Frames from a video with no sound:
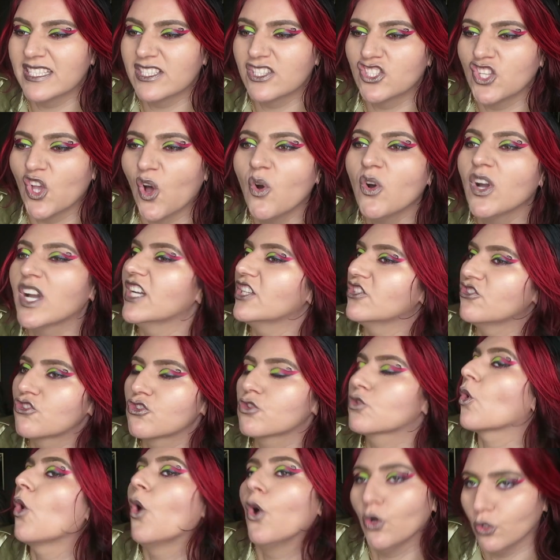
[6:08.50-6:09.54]
it's so
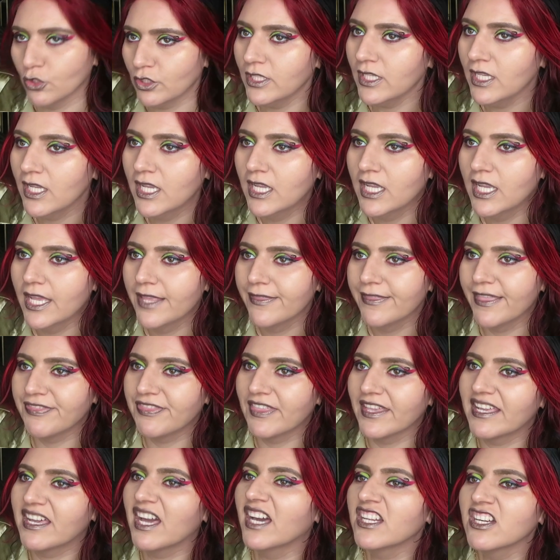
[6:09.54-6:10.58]
controlled that
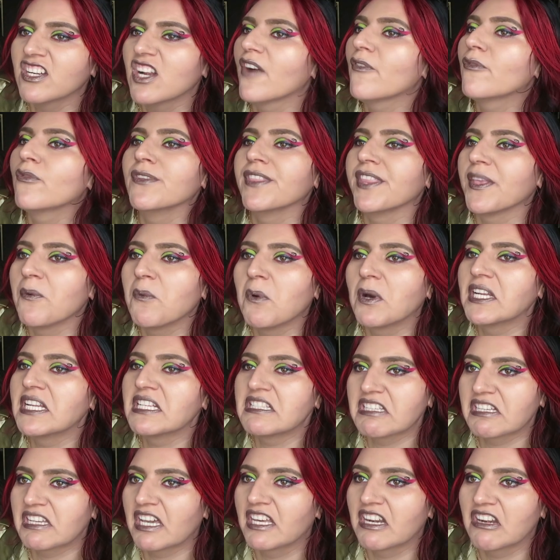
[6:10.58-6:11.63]
they cut it off when they wanted
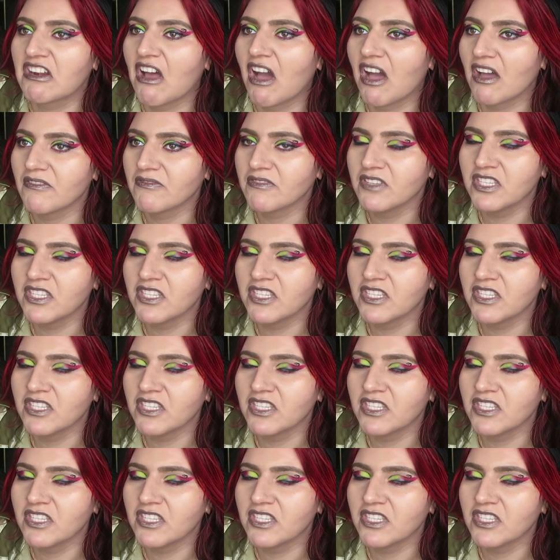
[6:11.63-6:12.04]
to cut it off,